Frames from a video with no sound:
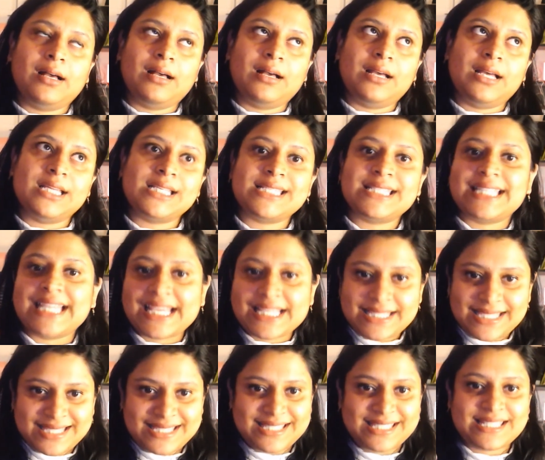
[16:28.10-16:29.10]

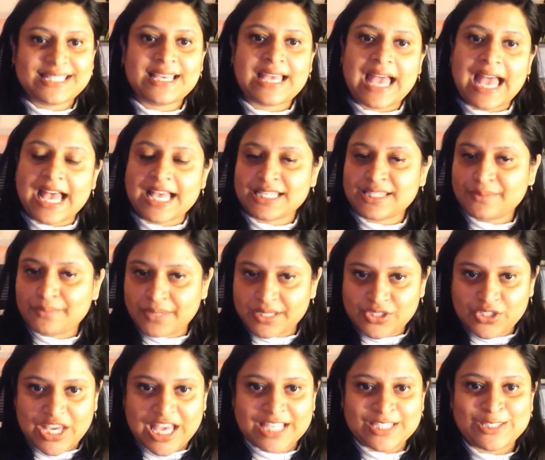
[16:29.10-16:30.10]
rest as
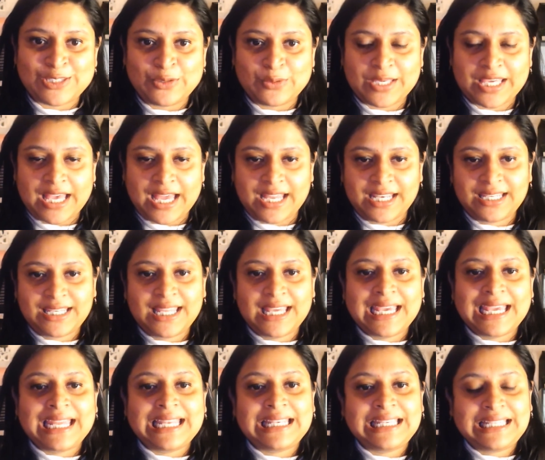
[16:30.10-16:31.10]
much as you can.
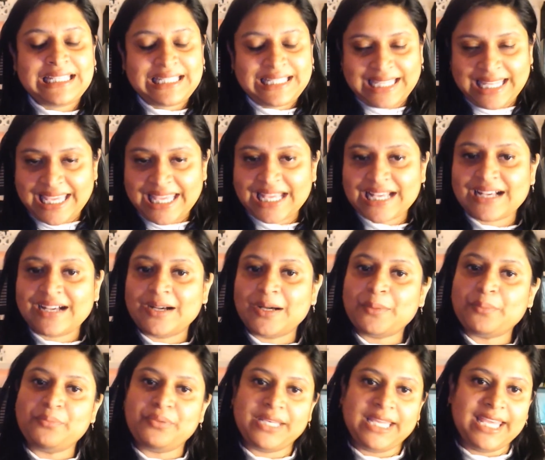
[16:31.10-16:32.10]
Take
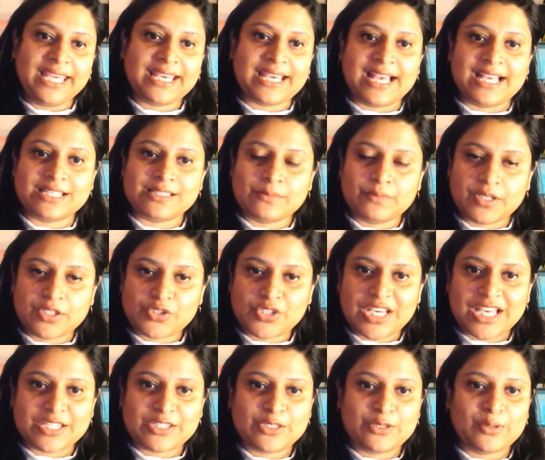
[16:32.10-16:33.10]
a break as
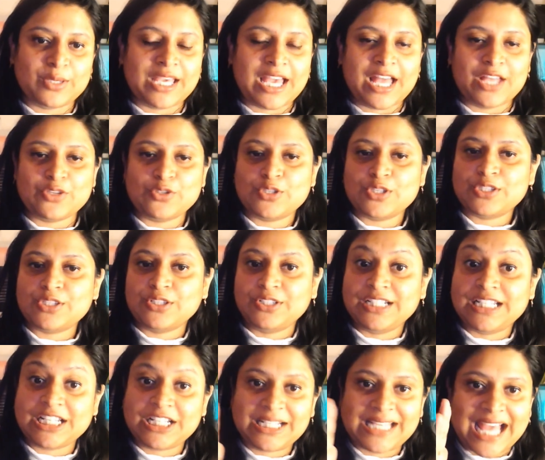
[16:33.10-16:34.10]
much as you can.
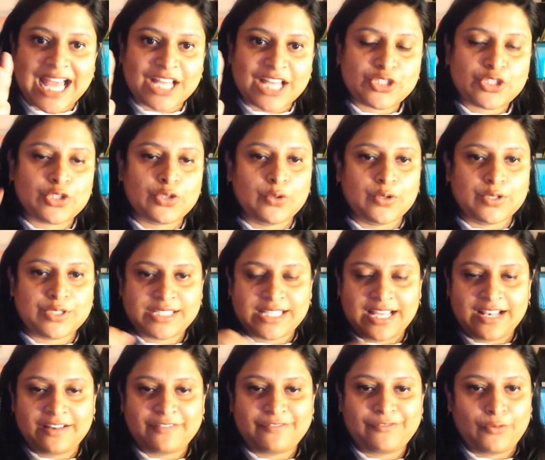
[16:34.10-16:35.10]
Just detach
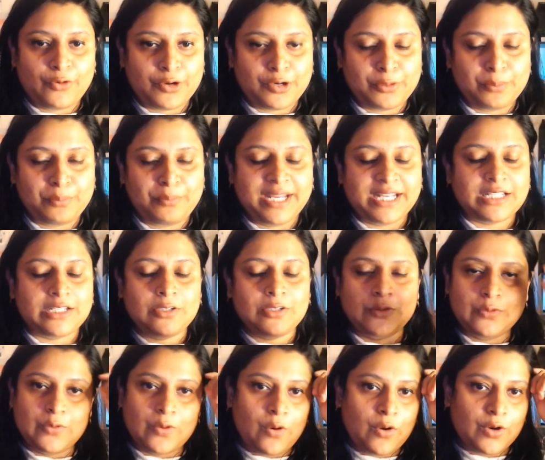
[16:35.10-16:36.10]
yourself for a bit.
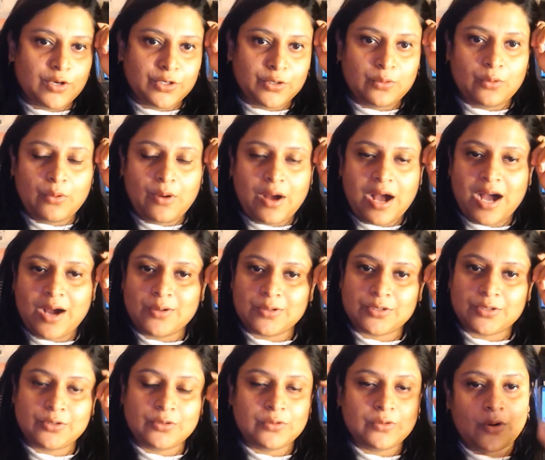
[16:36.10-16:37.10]
Do not go
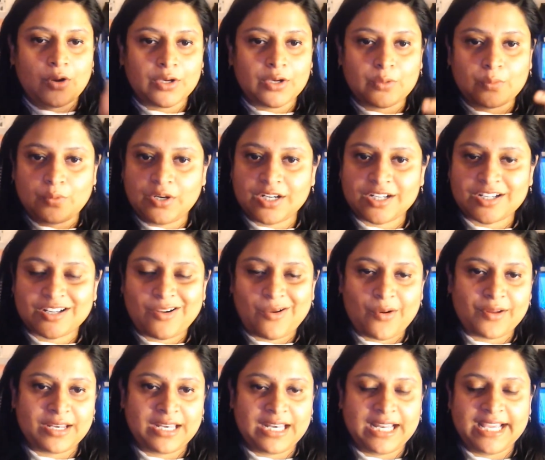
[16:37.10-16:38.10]
out. Do not work
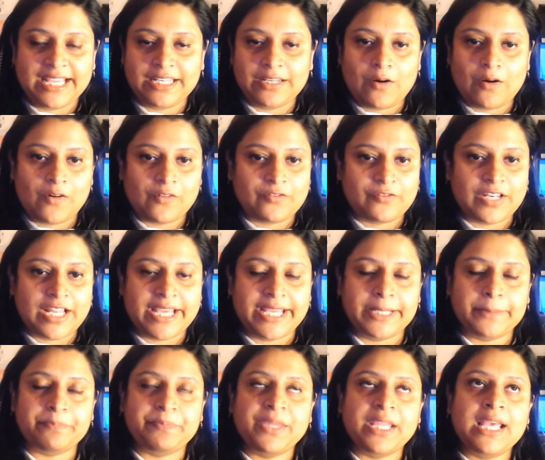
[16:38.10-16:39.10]
online,
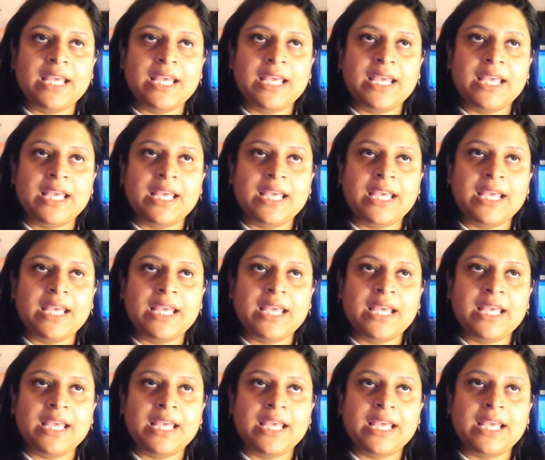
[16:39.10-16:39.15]
offline.